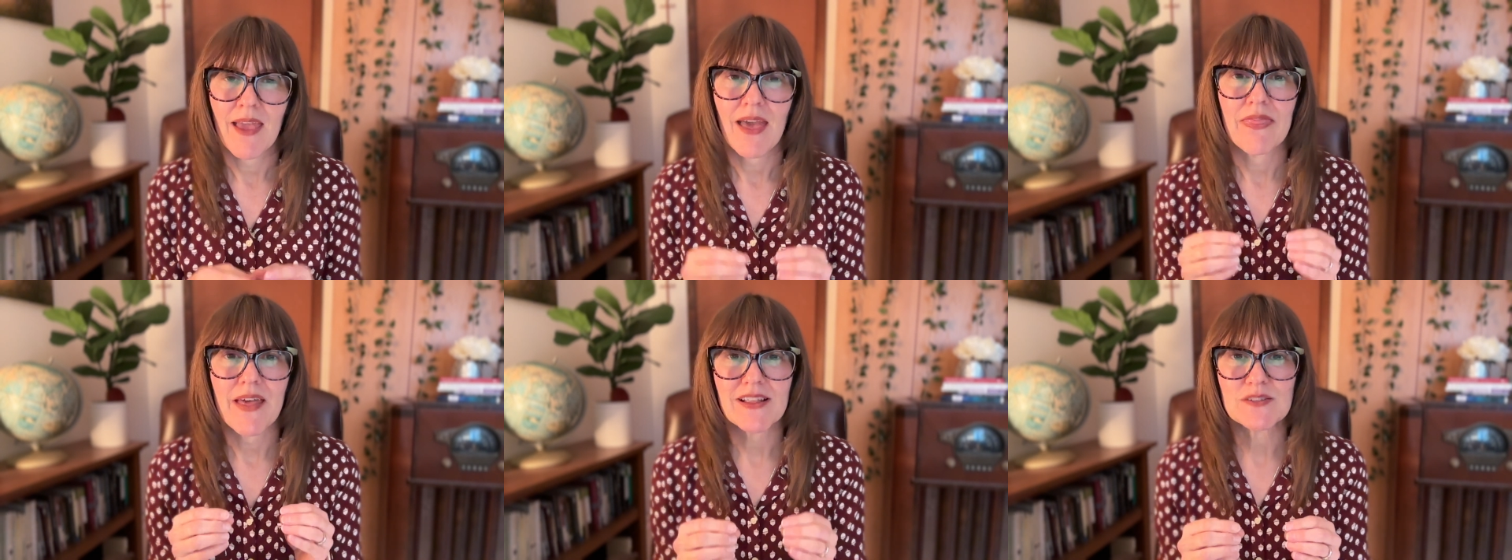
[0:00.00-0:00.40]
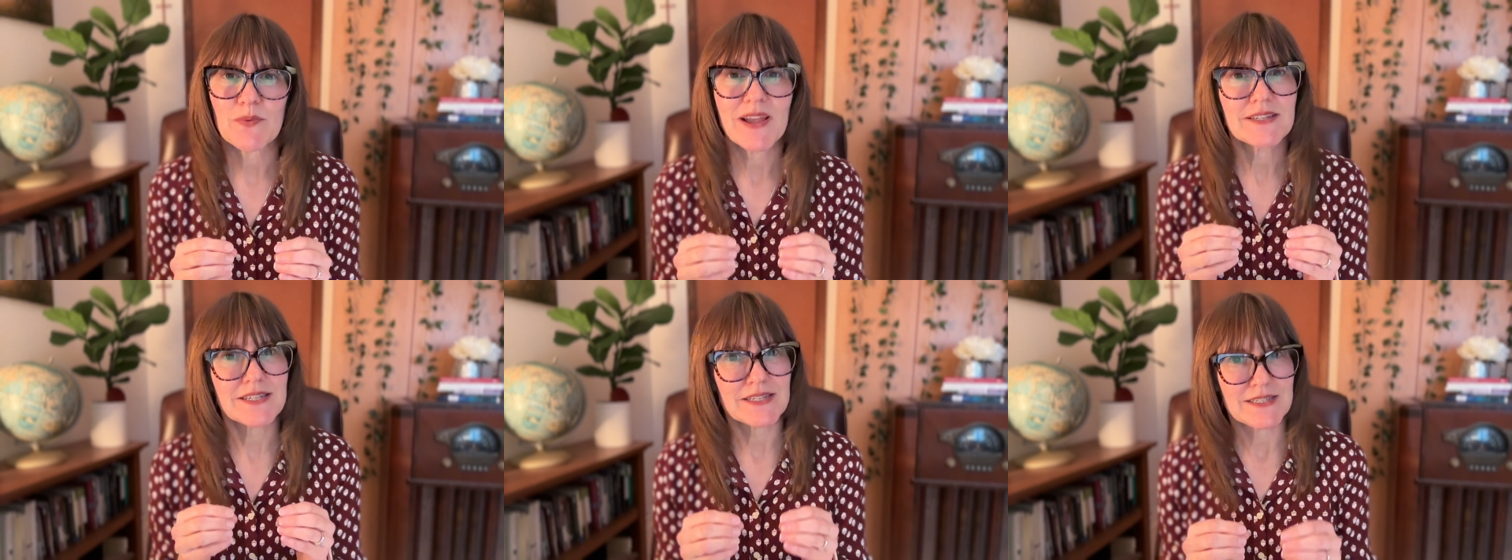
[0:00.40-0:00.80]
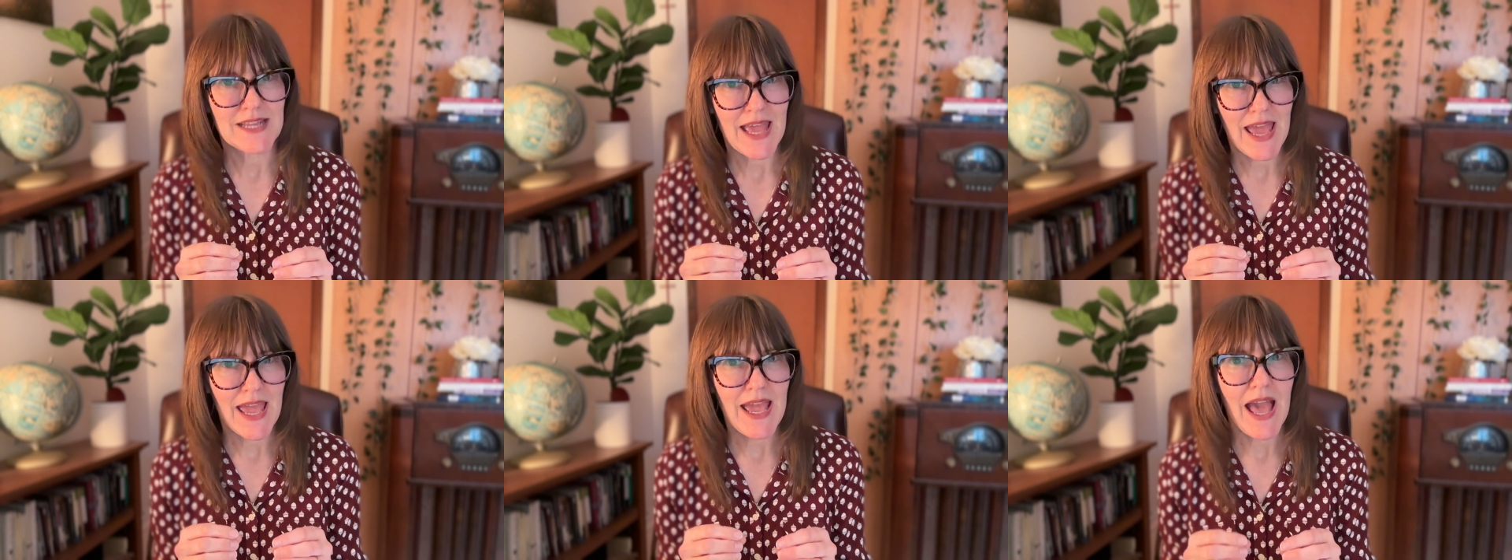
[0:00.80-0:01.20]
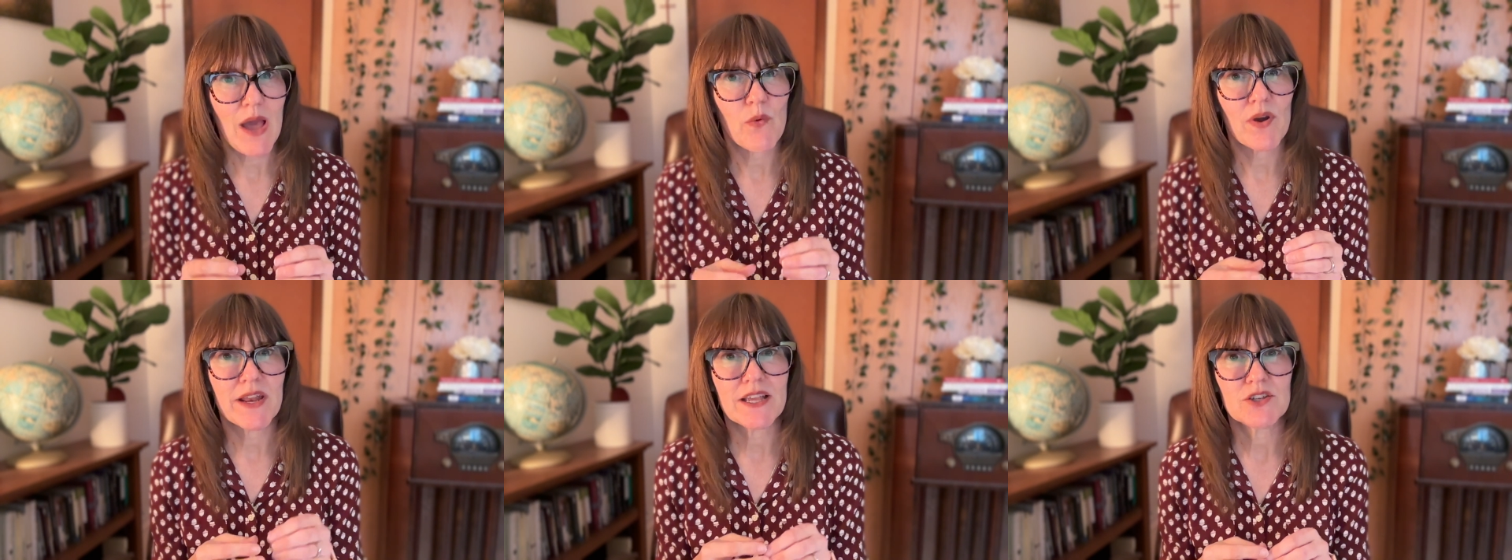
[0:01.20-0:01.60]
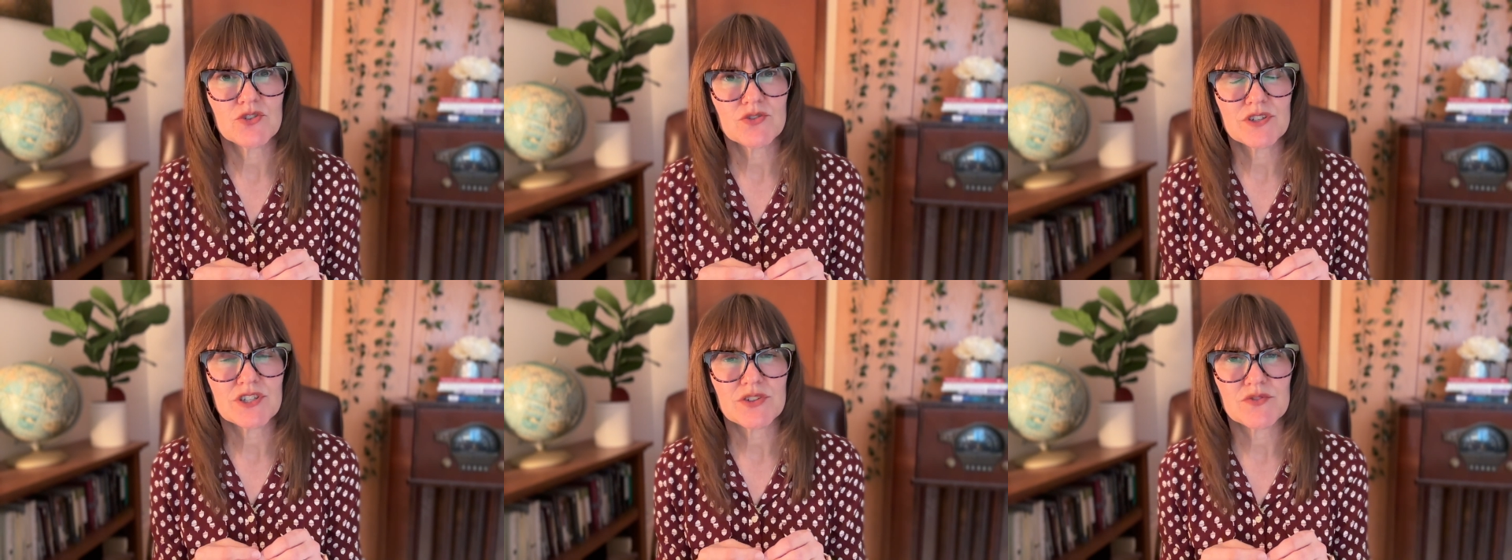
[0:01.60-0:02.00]
And that's why today I want to
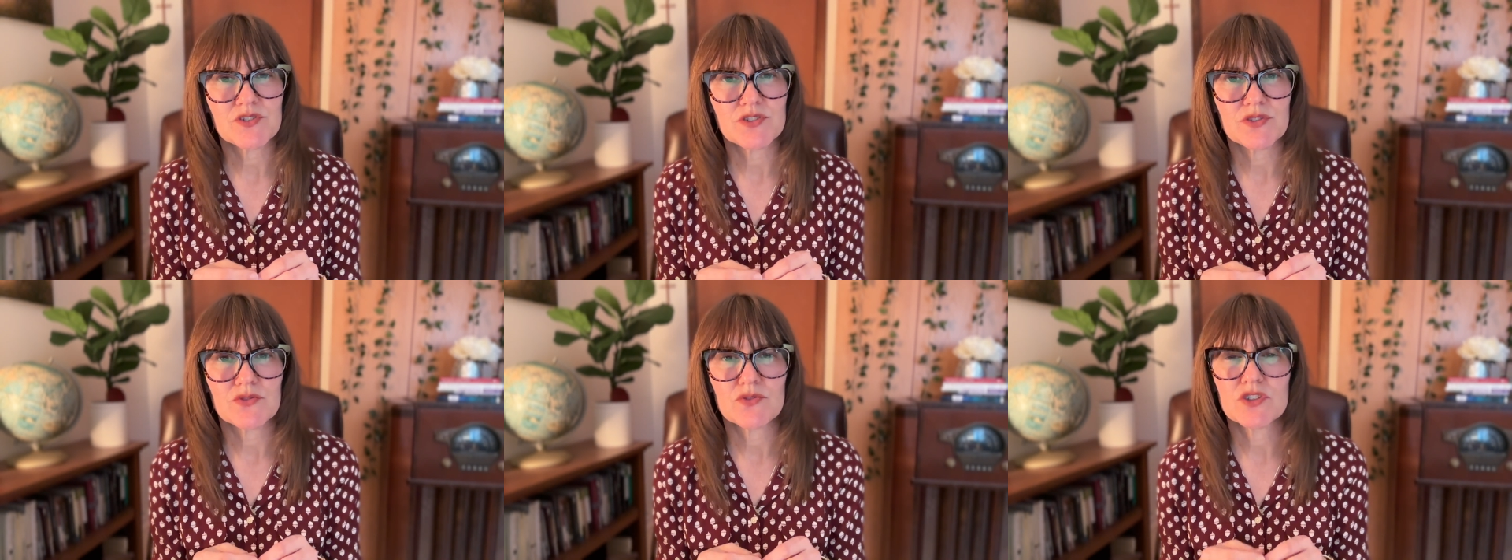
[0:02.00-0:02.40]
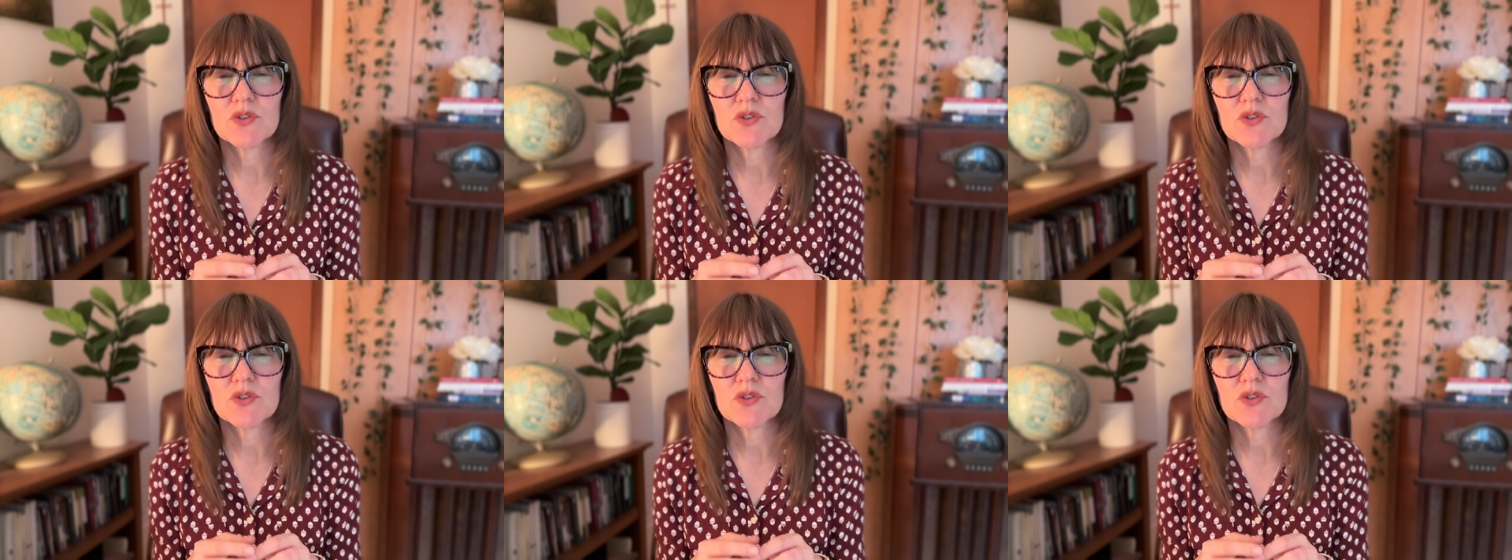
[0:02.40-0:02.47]
introduce you